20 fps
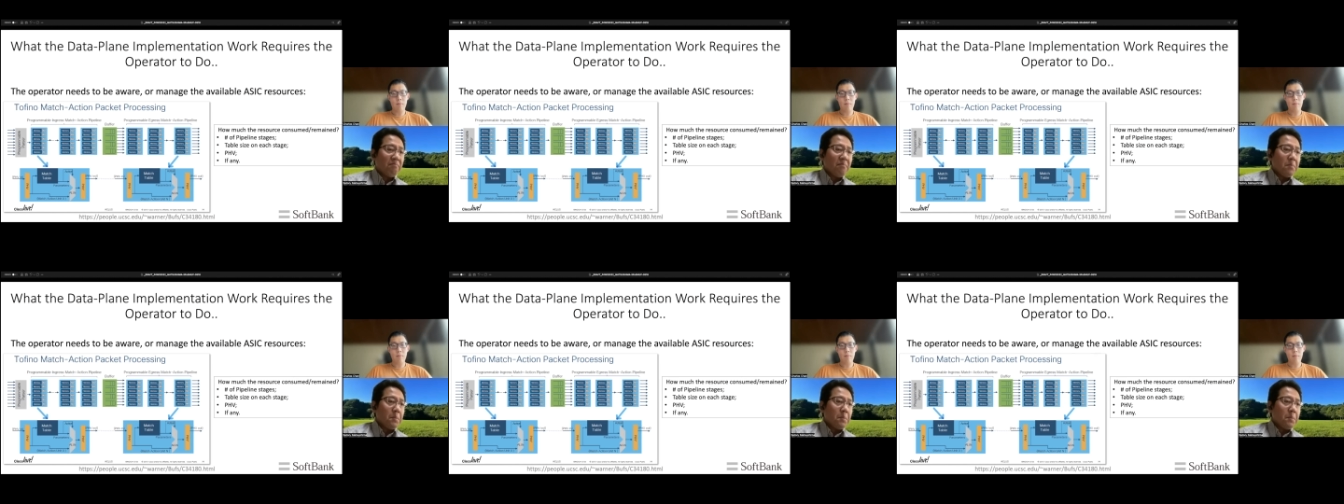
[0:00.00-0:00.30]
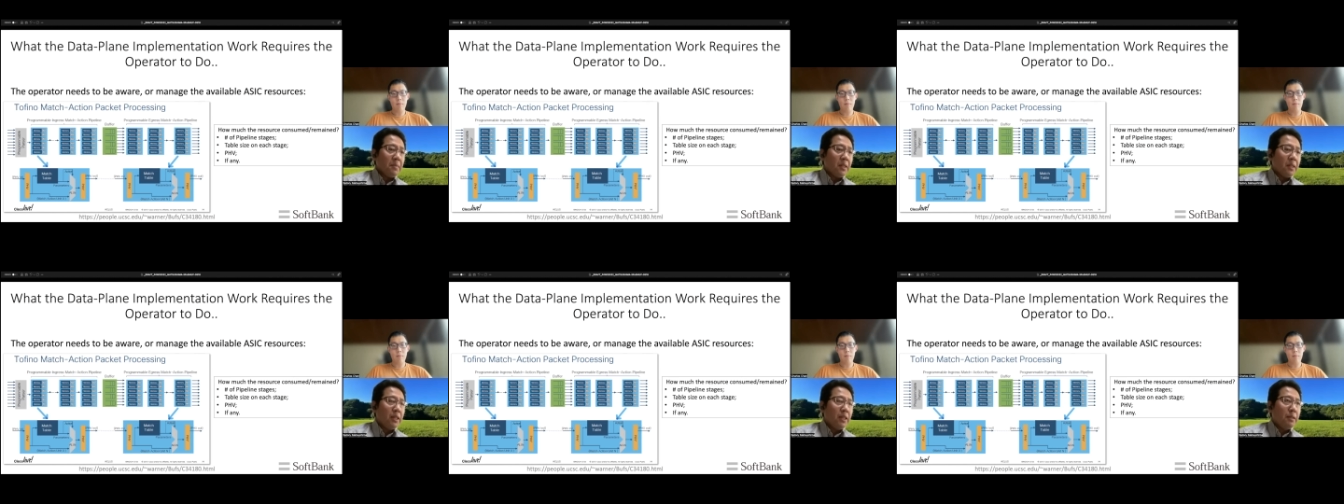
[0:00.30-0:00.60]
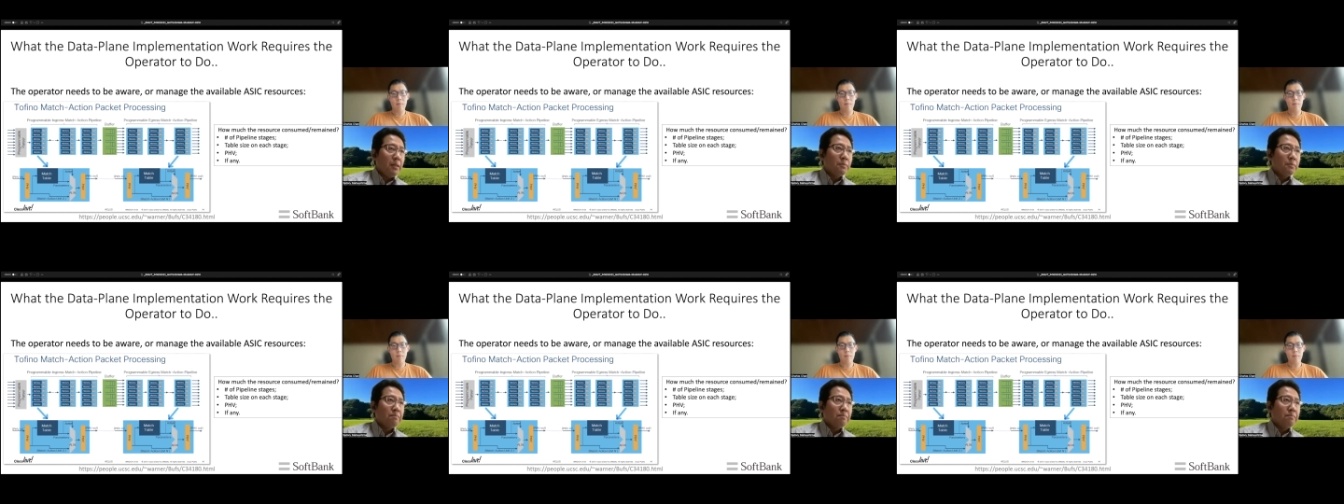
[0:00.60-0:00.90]

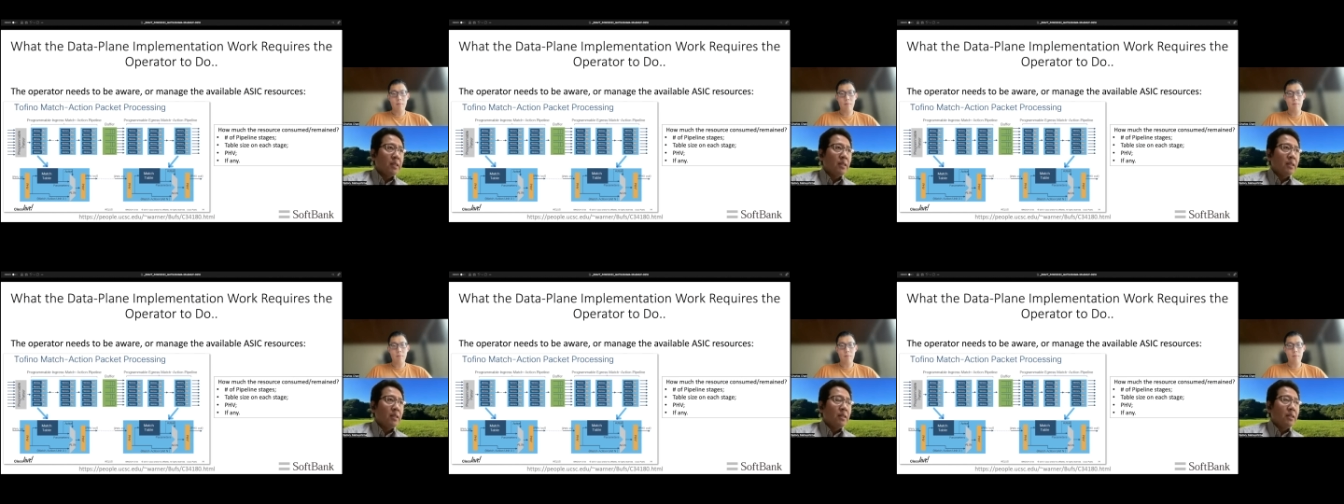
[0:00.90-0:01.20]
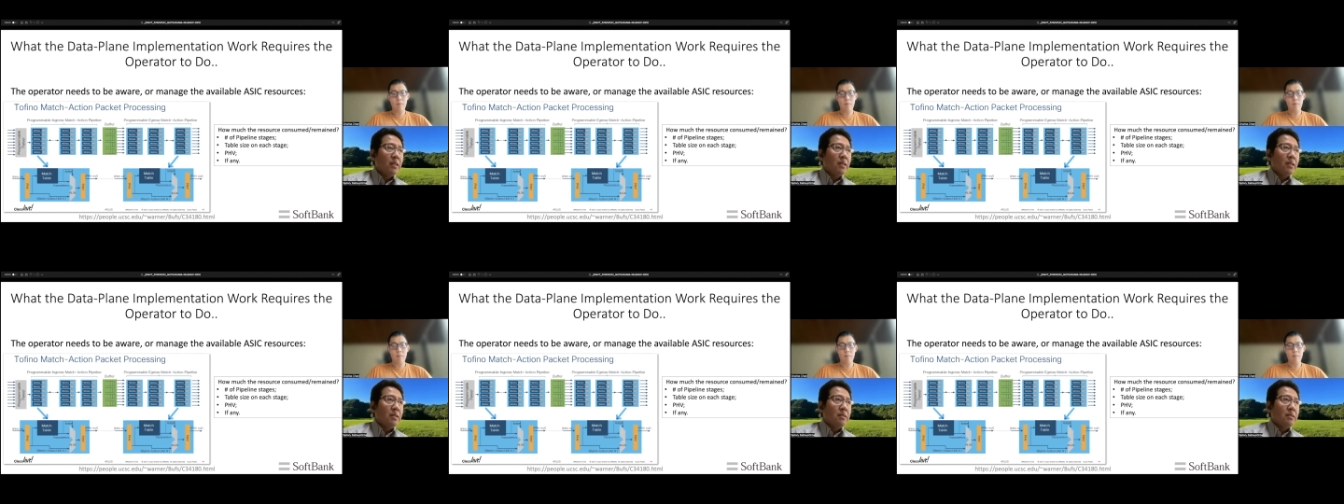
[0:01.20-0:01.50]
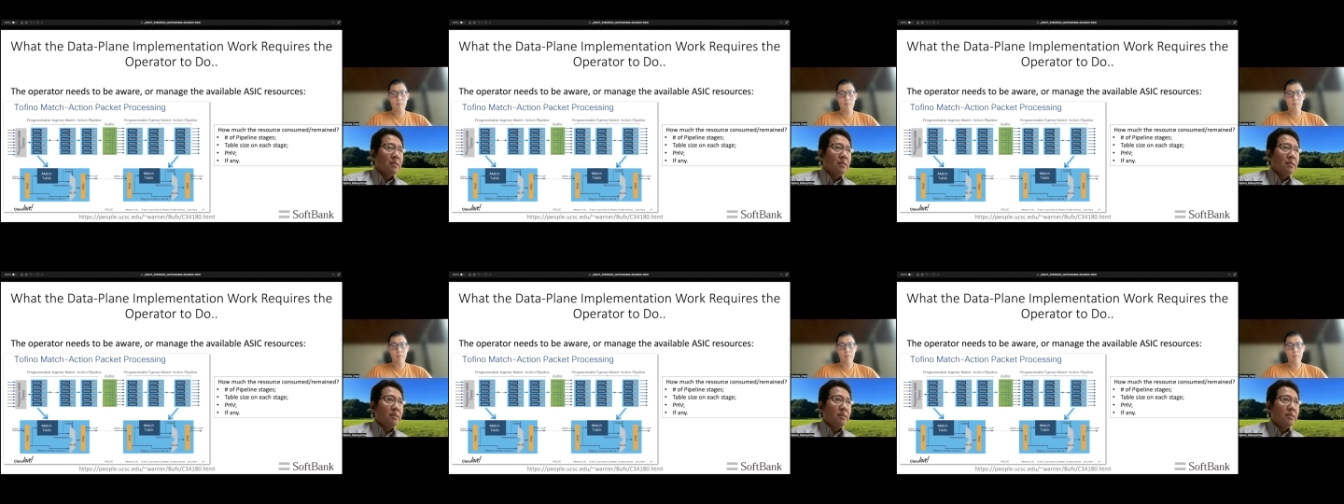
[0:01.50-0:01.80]
even
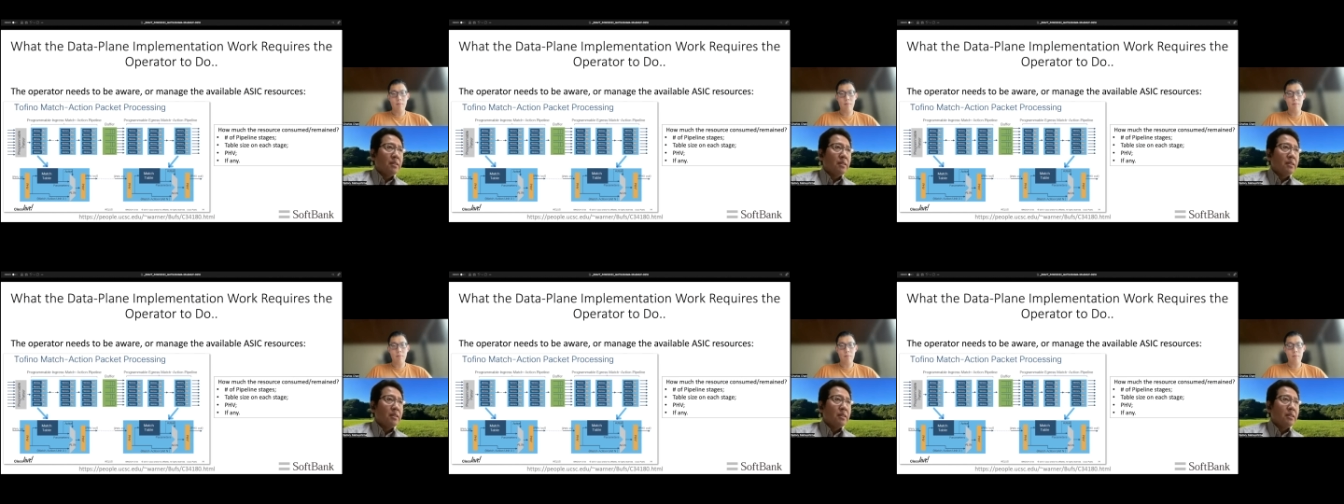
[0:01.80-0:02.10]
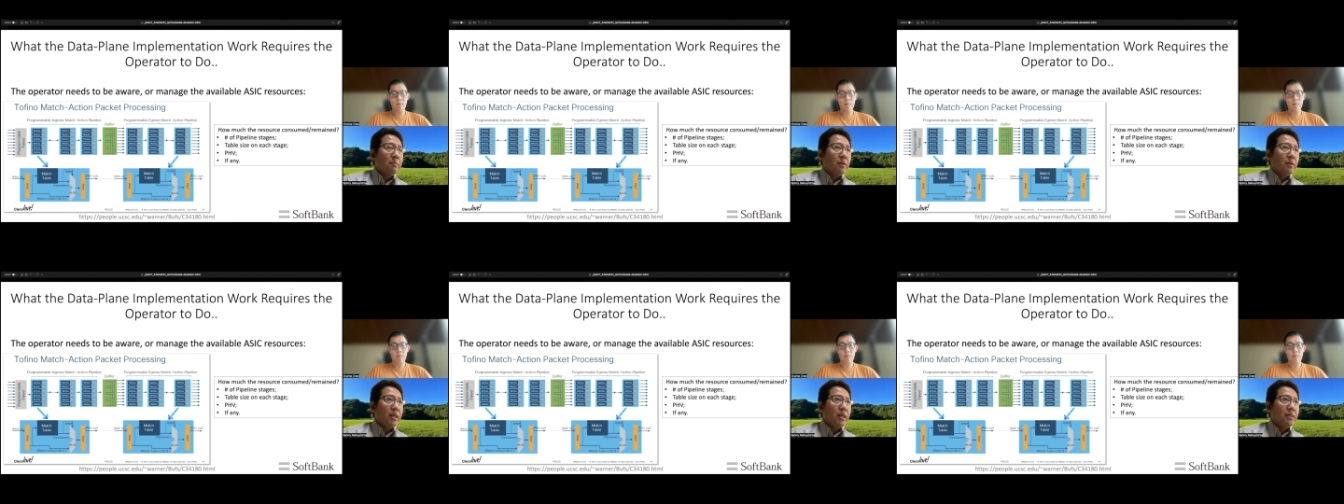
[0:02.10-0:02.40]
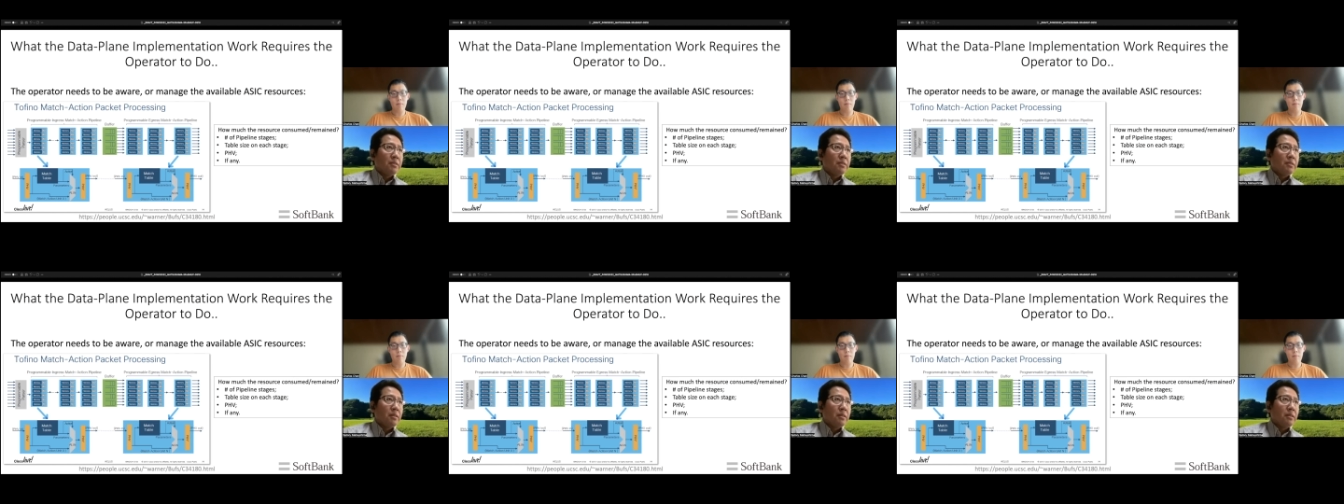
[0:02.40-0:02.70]
the
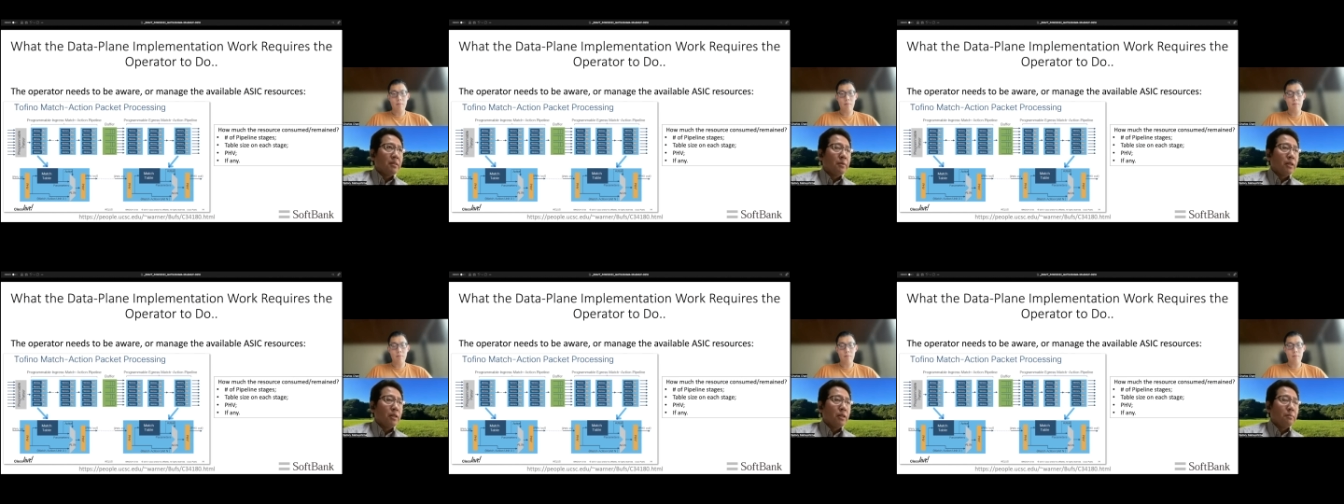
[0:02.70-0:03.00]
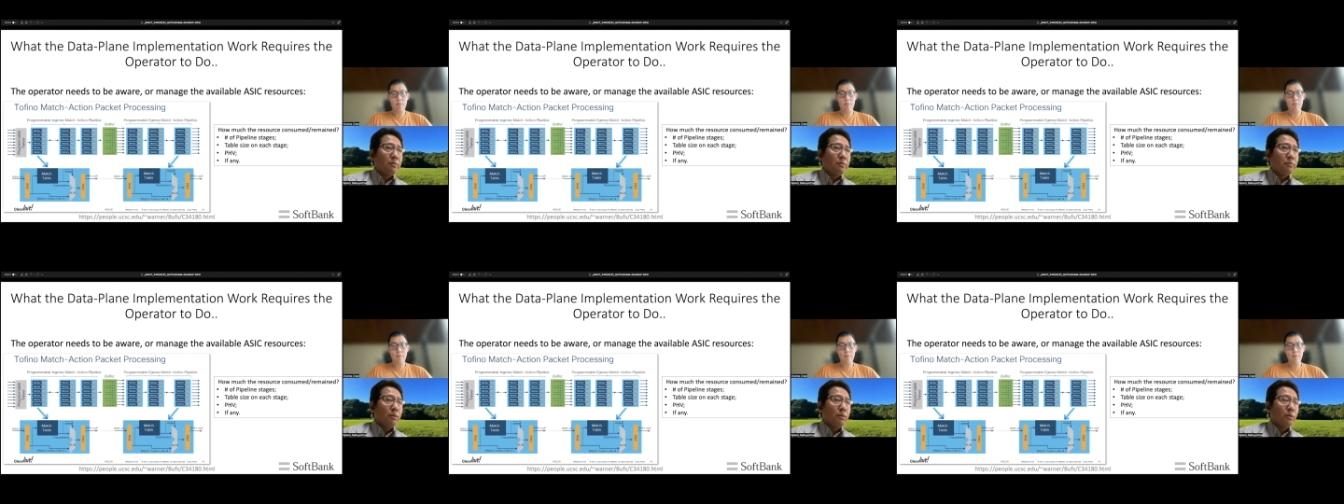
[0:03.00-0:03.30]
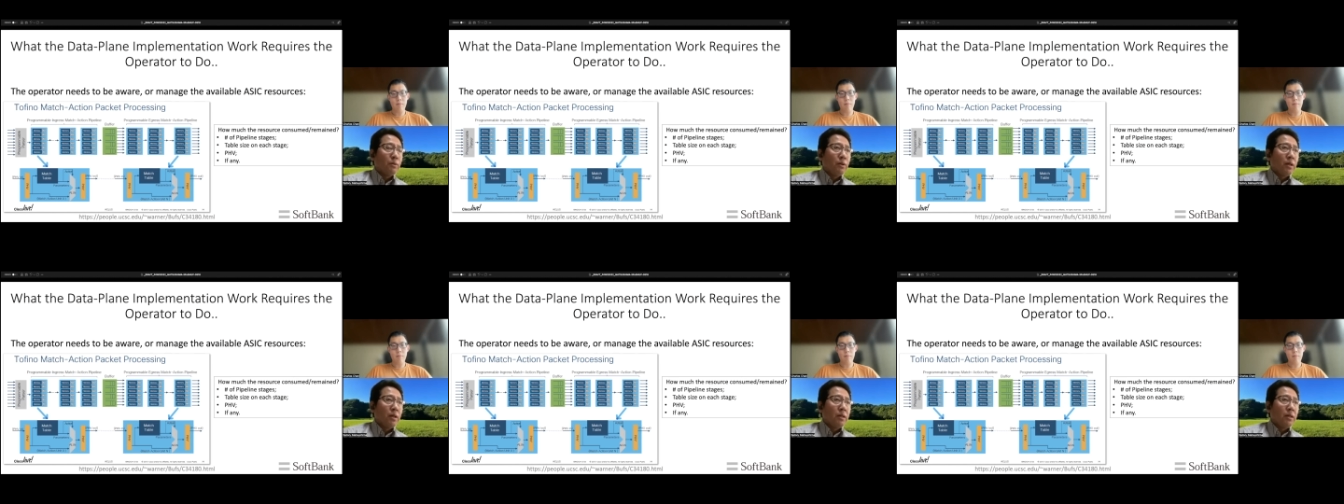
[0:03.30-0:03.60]
device available for